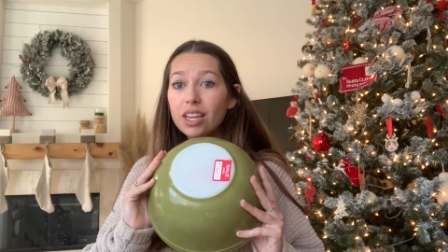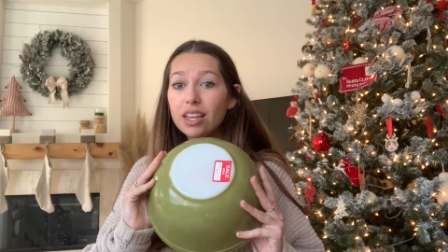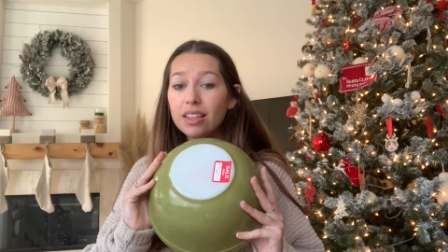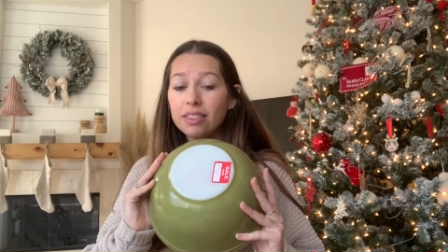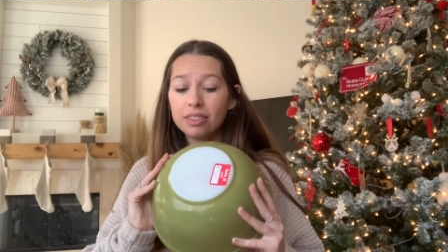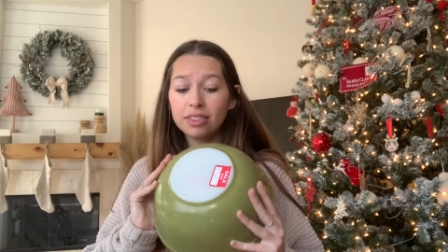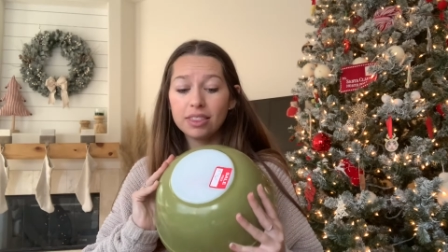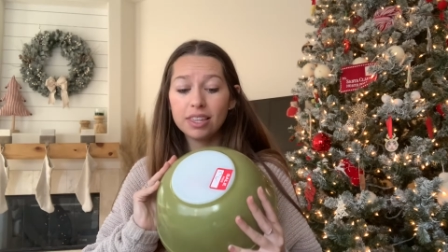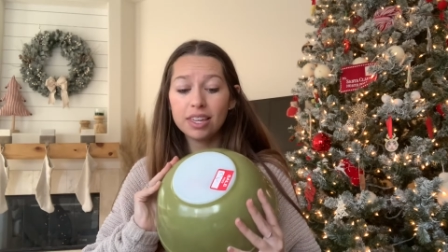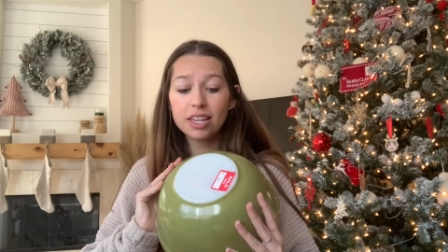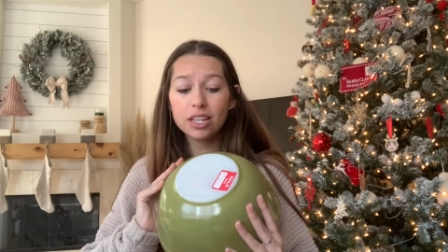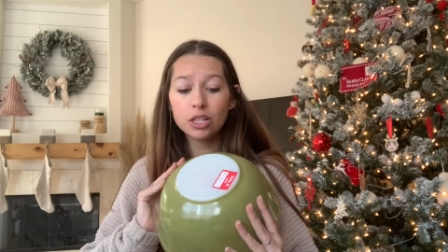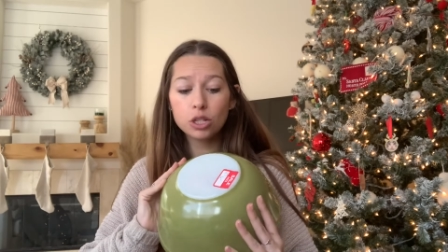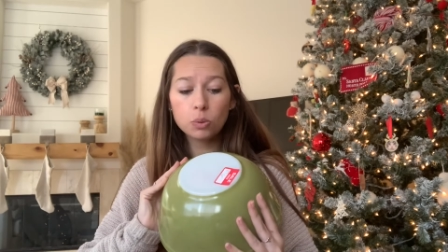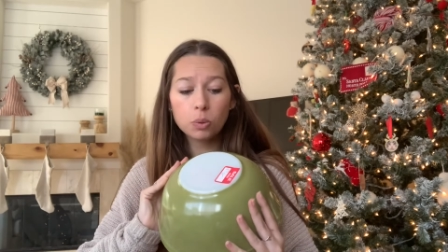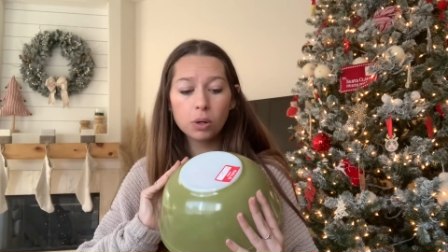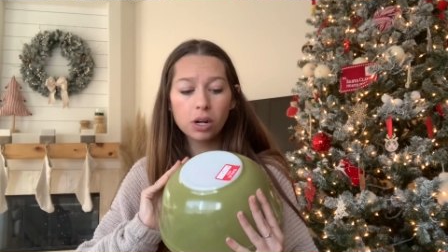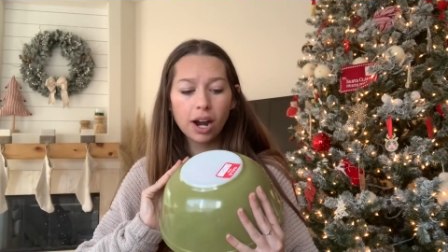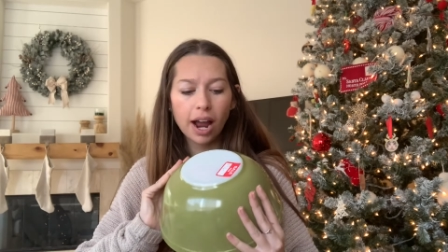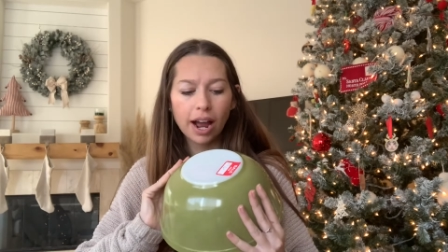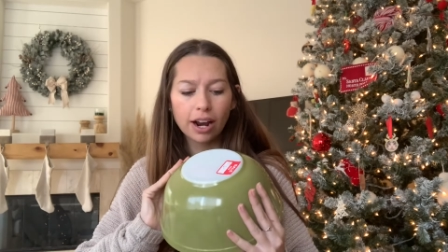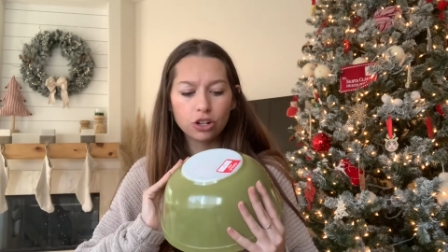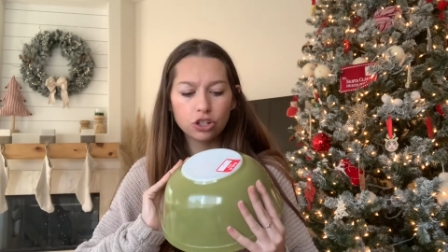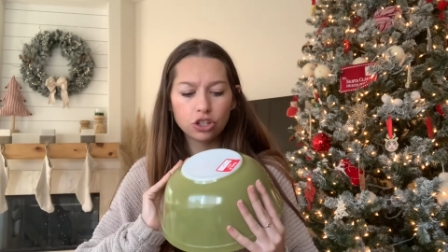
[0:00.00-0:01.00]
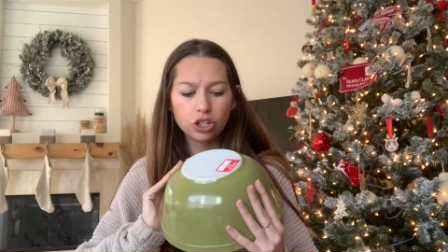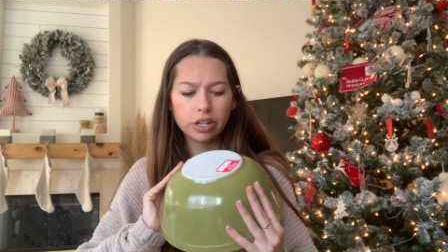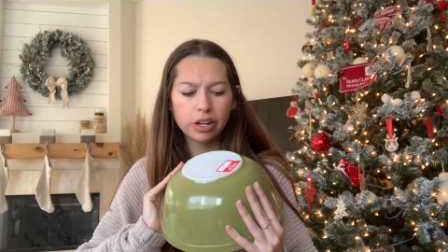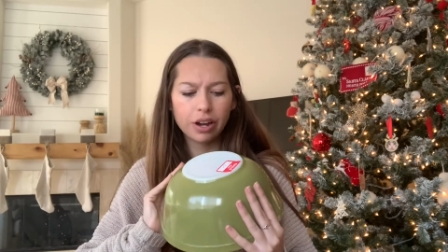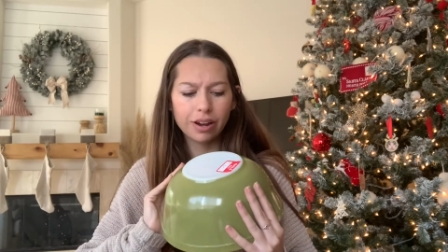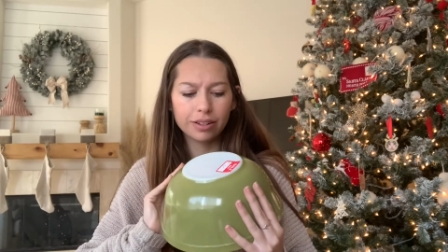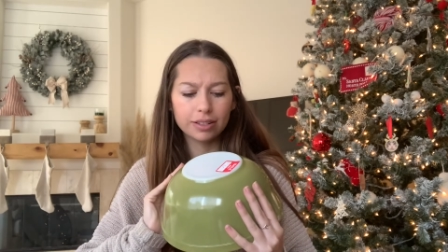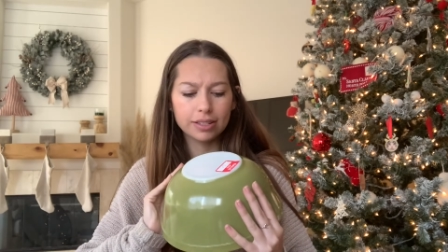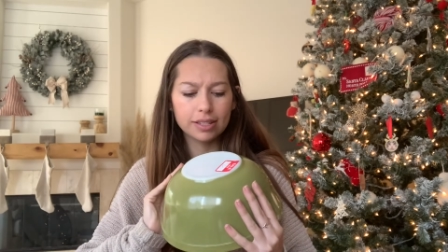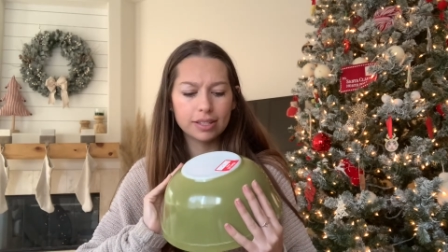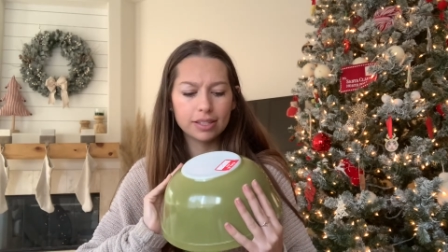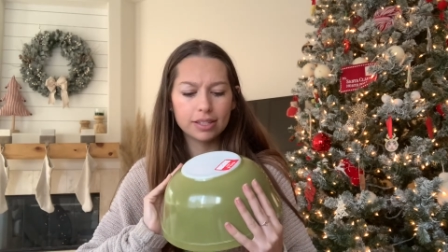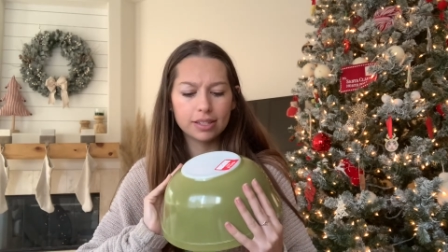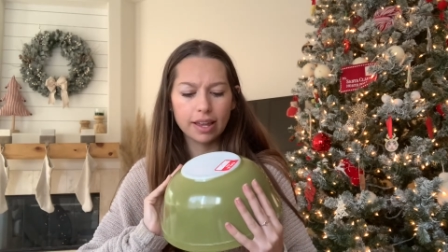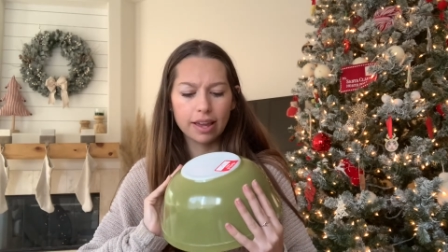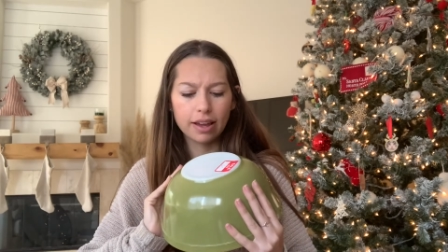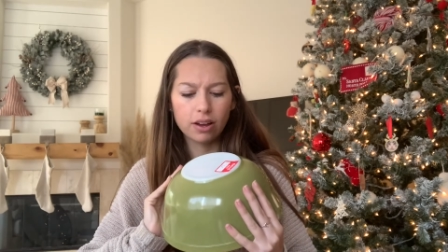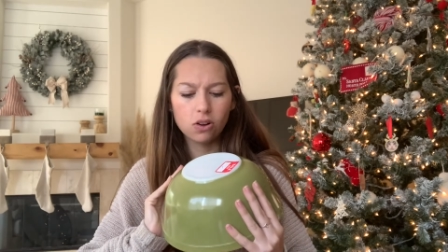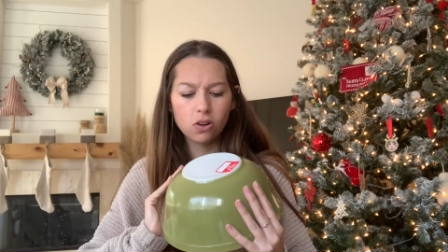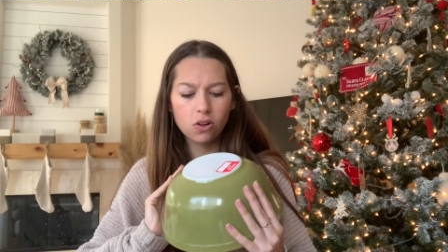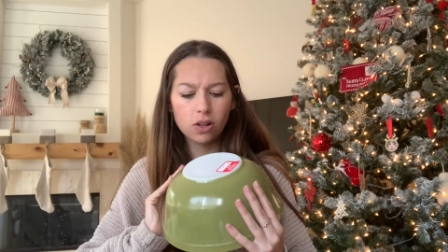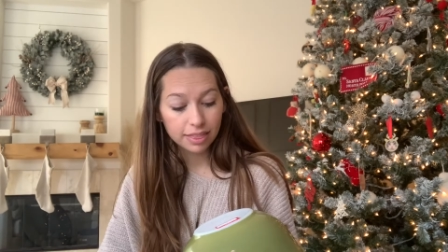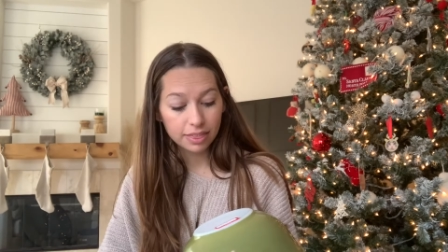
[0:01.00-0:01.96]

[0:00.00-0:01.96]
these were actually on sale.